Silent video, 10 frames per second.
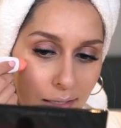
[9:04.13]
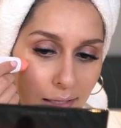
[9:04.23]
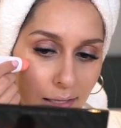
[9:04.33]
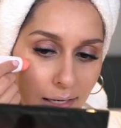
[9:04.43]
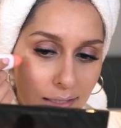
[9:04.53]

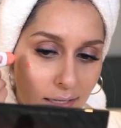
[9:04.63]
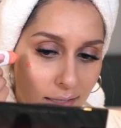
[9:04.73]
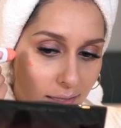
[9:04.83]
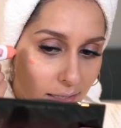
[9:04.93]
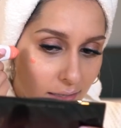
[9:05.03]
like
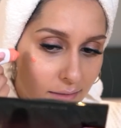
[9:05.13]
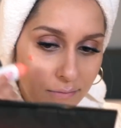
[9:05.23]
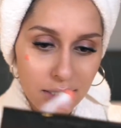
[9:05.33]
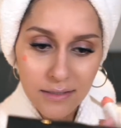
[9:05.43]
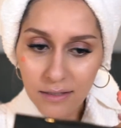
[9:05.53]
nothing,
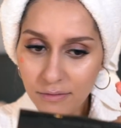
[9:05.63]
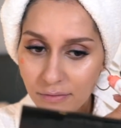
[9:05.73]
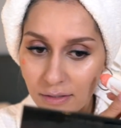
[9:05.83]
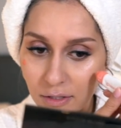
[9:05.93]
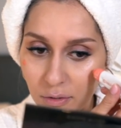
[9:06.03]
that's enough,
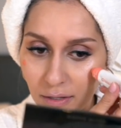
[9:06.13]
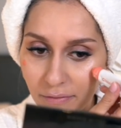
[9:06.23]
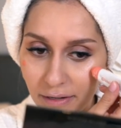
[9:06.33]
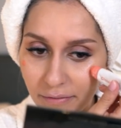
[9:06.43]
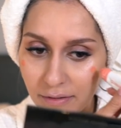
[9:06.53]
you
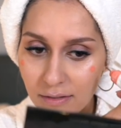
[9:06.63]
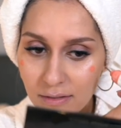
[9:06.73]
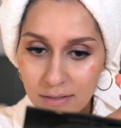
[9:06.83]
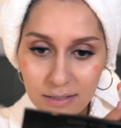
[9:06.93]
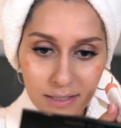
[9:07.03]
have ever
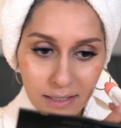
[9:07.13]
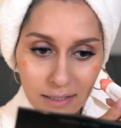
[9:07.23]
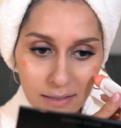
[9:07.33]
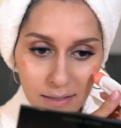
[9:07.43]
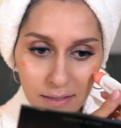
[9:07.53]

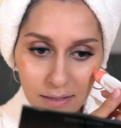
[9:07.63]
seen